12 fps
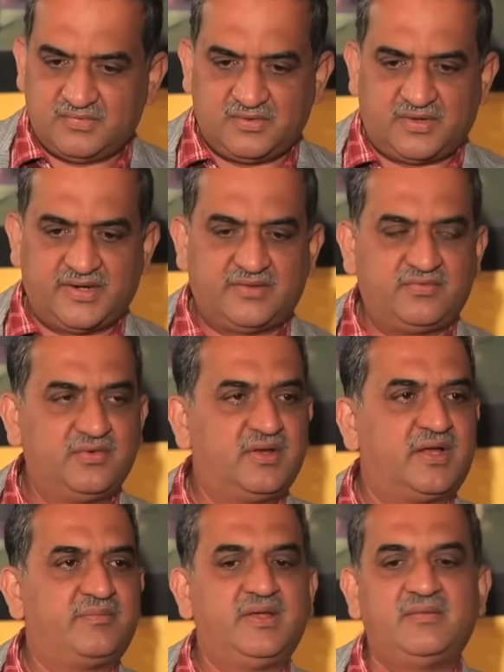got our full
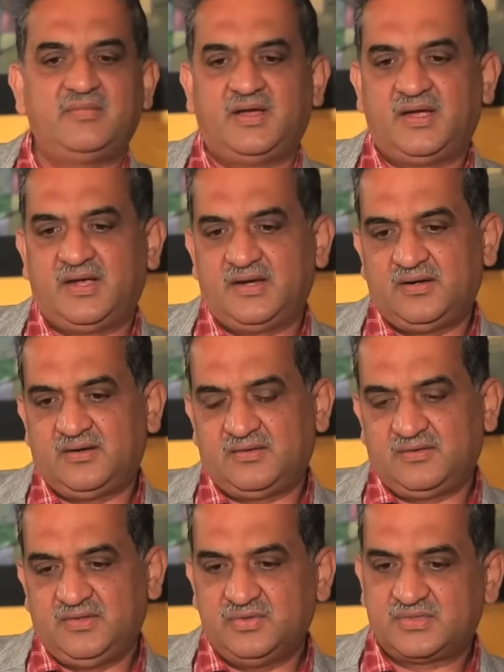RPM
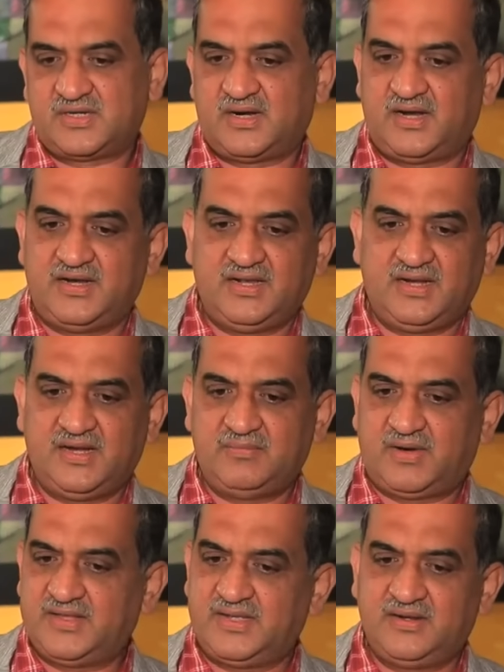and used our landing light.
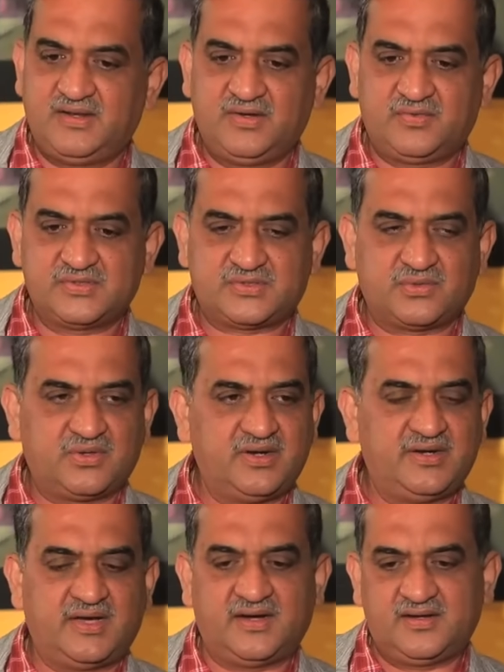By then it was totally
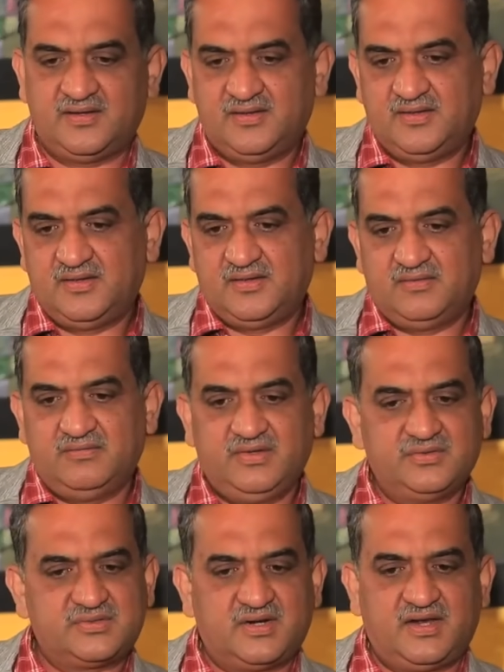dark. We
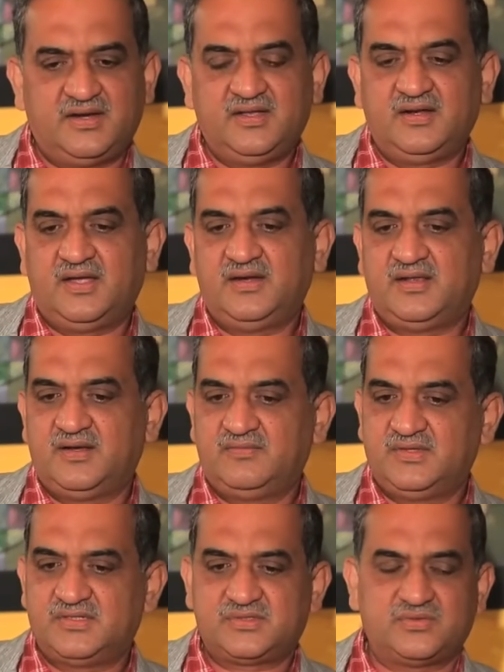used our landing light and
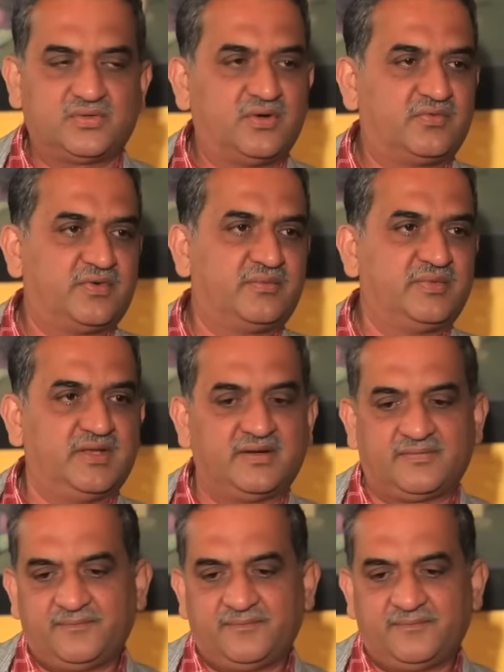we just took off from there.